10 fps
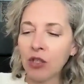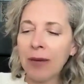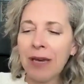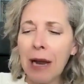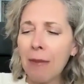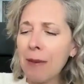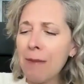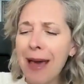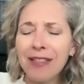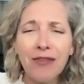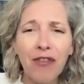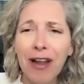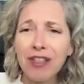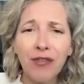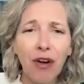you were gonna be best
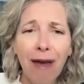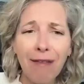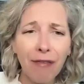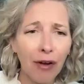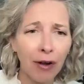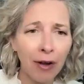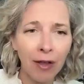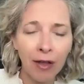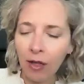friends forever.